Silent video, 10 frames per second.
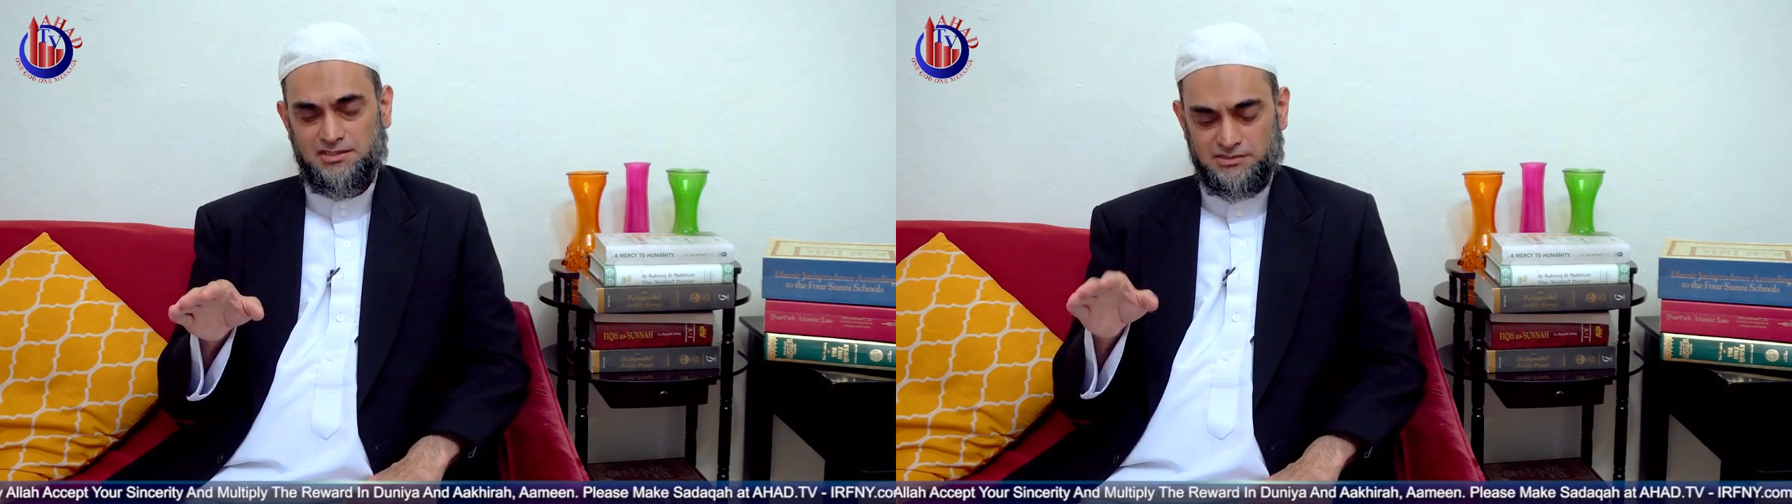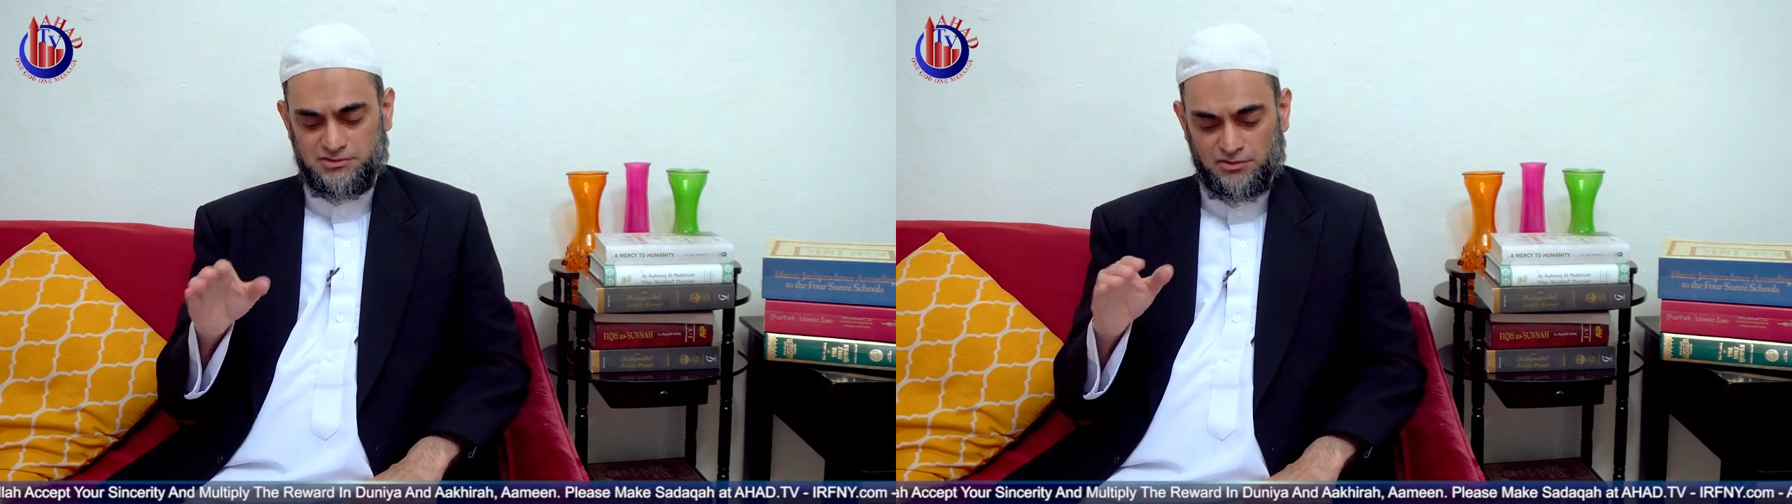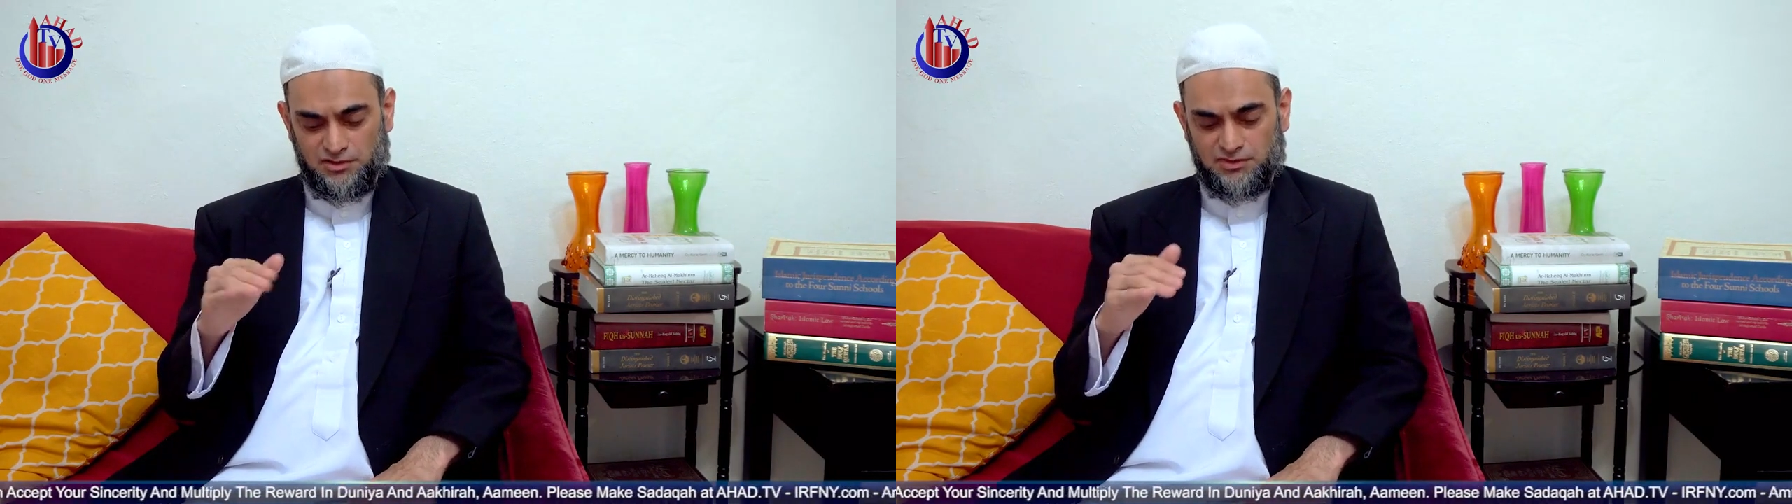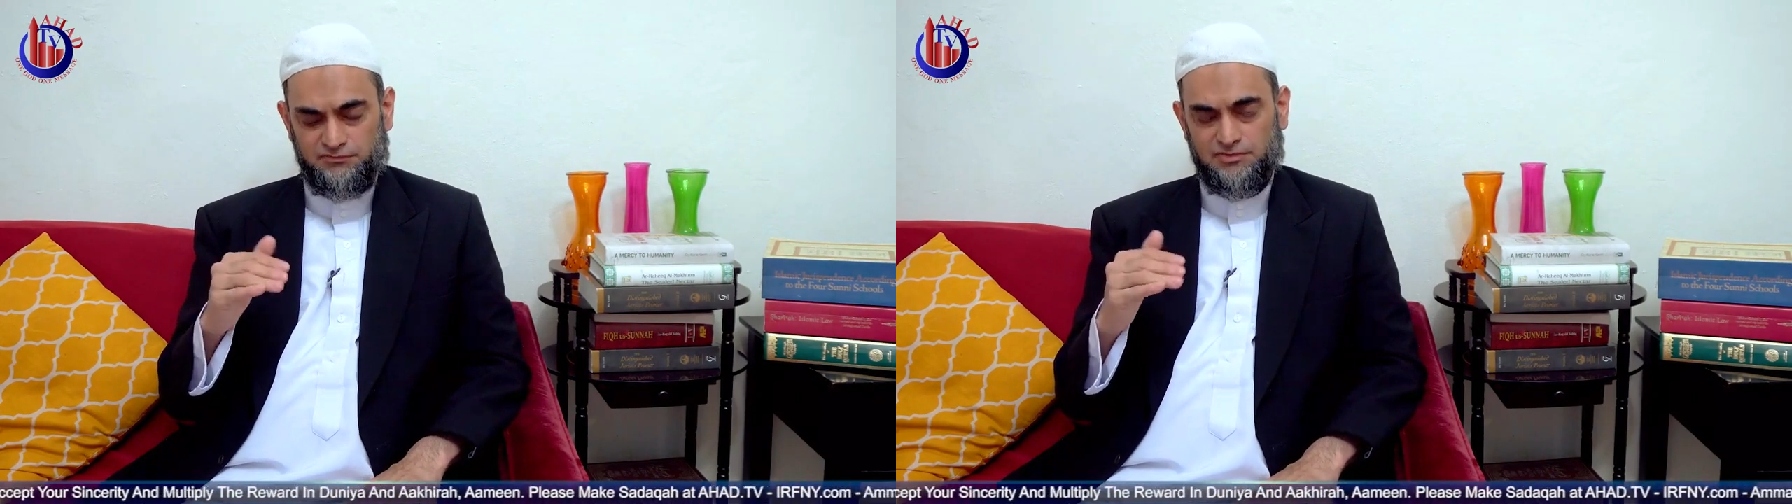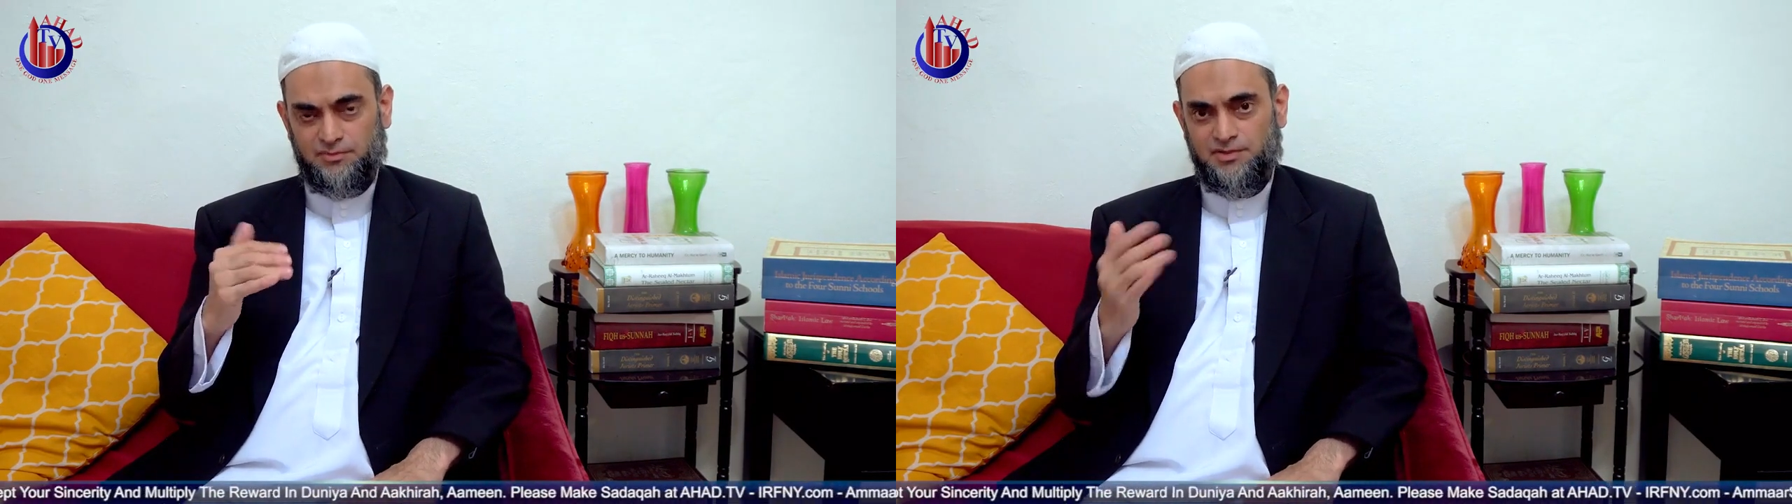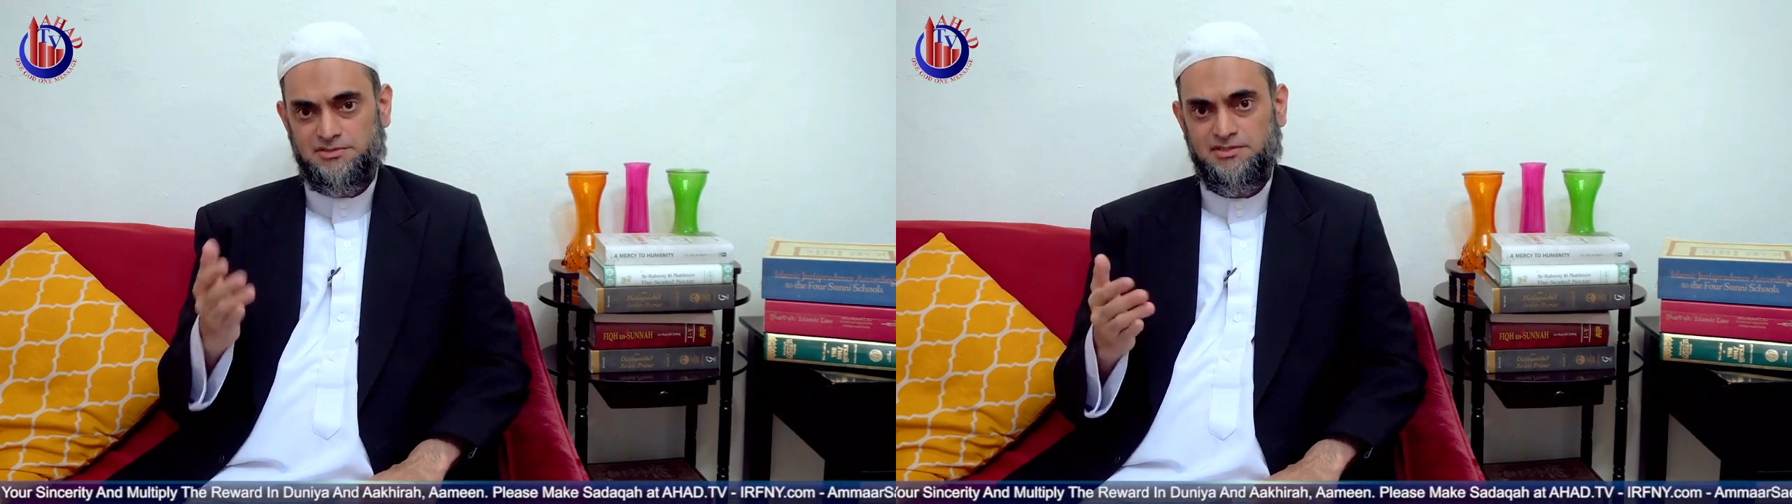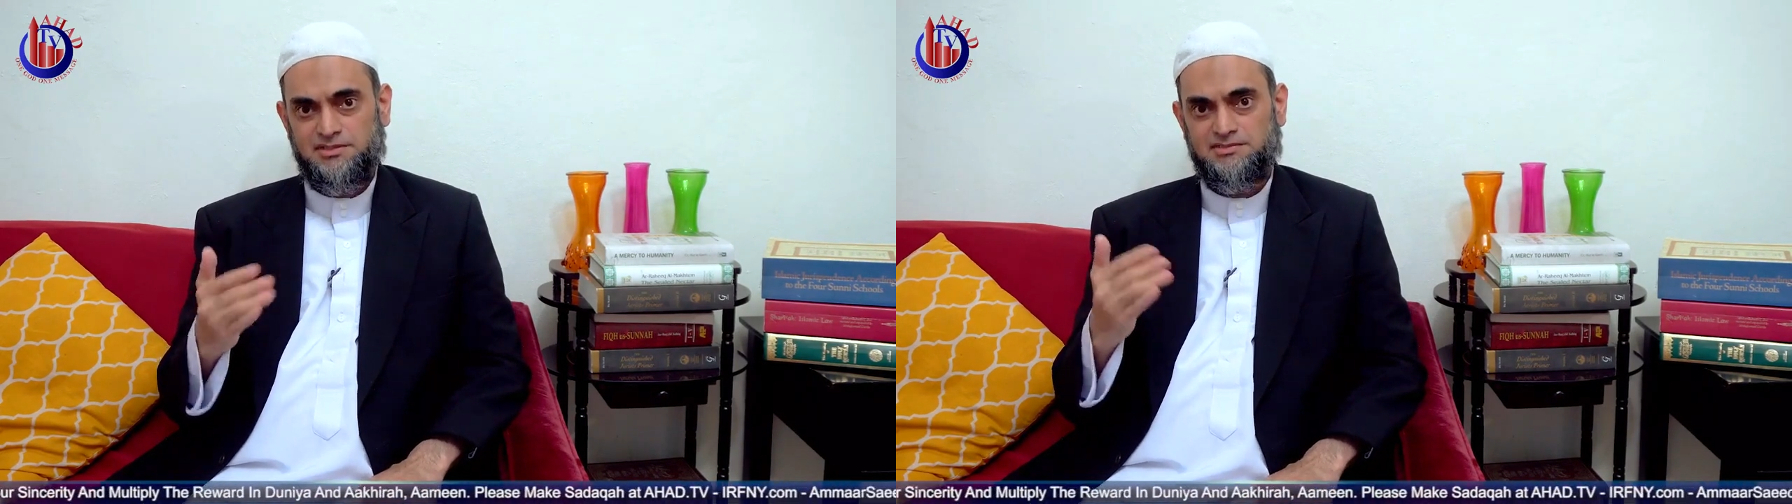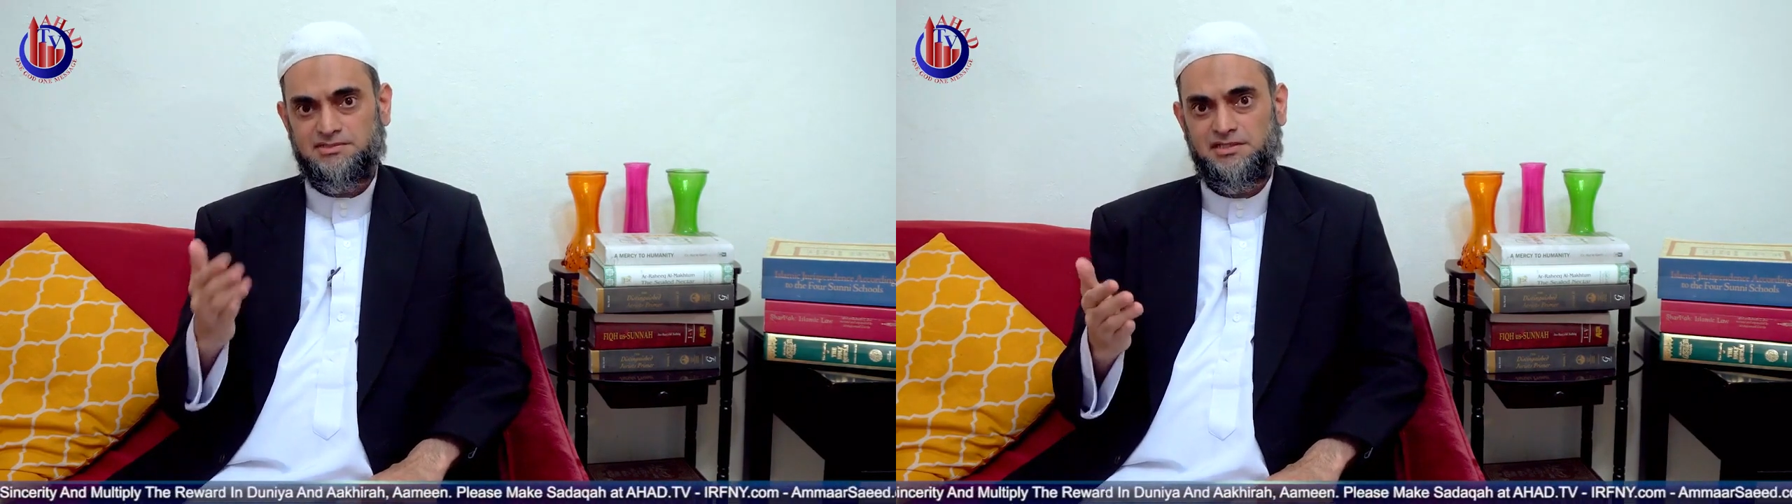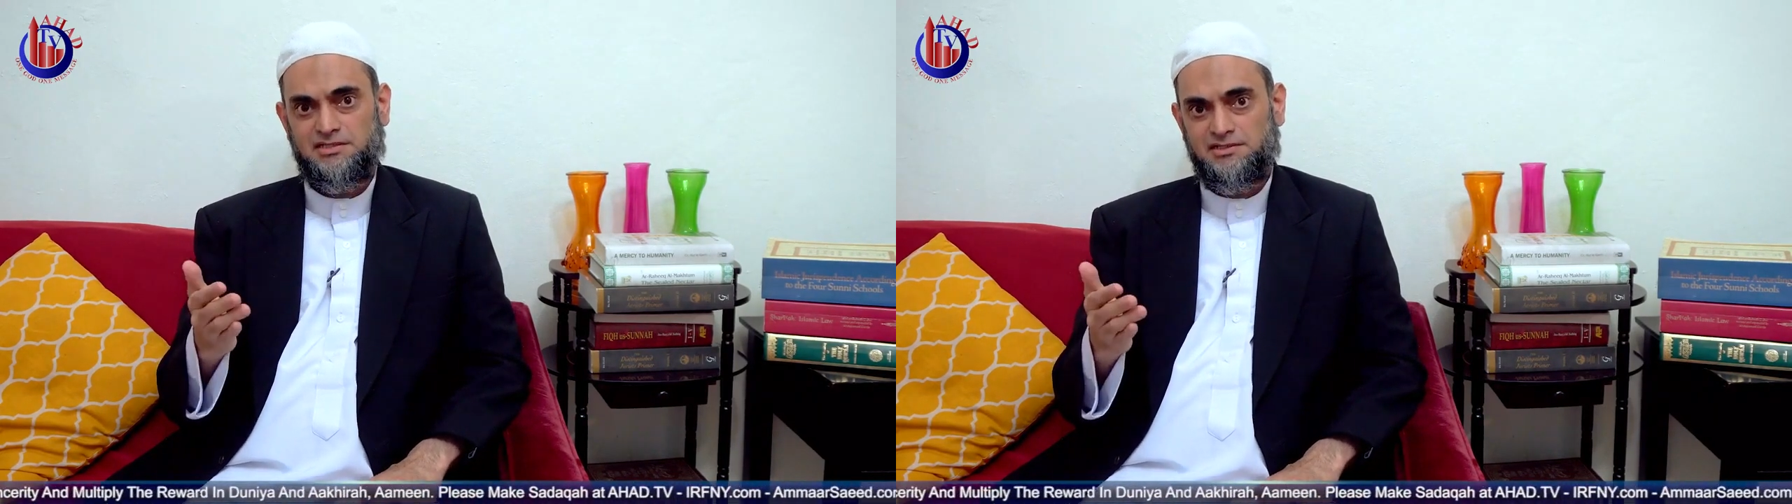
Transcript: So if the person is ill,